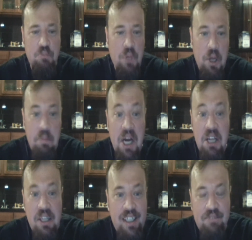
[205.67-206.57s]
but
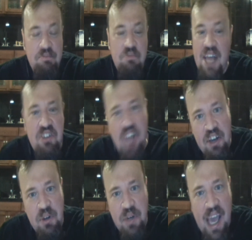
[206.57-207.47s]
apparently that's
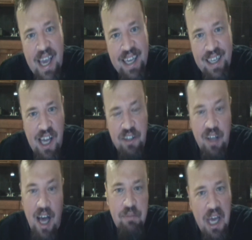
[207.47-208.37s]
not okay.
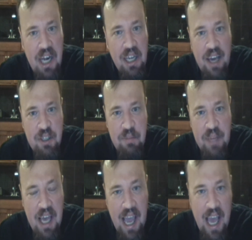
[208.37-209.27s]
I'm not allowed to
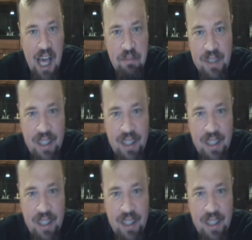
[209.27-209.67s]
be a ham.